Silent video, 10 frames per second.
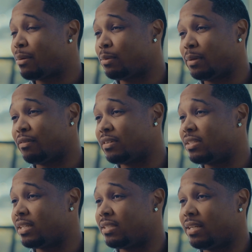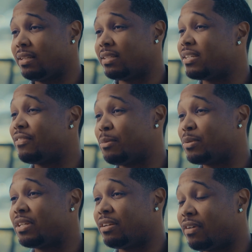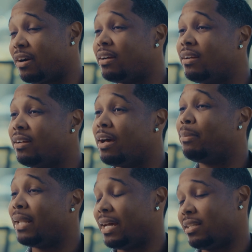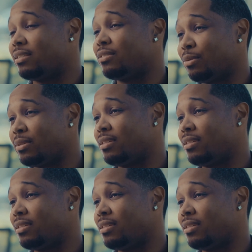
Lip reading: probably over 60 to 70% of our appliances through